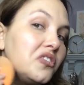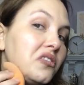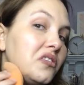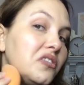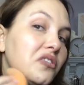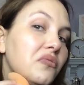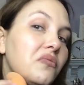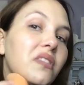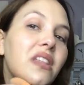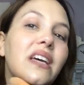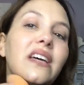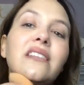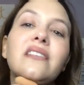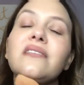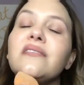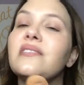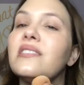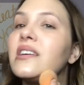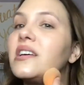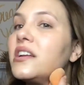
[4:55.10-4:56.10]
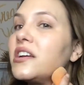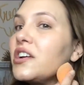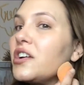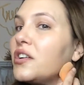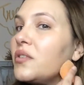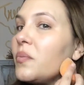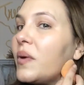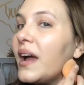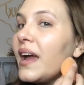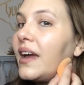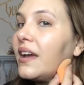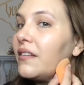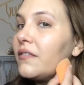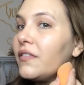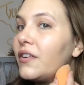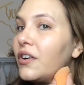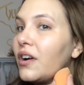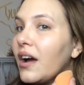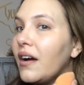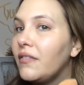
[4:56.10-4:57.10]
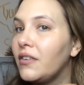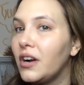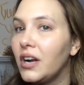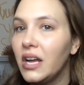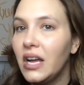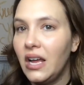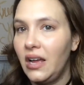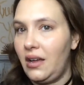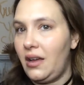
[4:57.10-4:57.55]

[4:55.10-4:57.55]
do this in a good way and feel covered.